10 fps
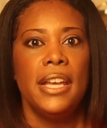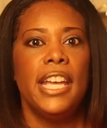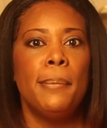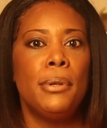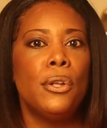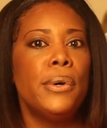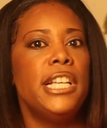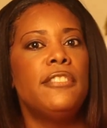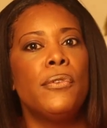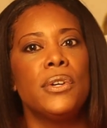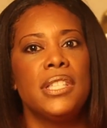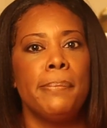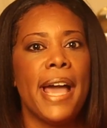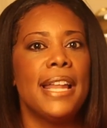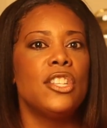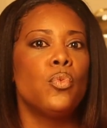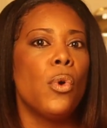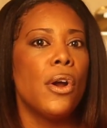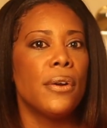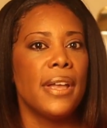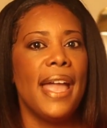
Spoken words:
Employees forced to balance work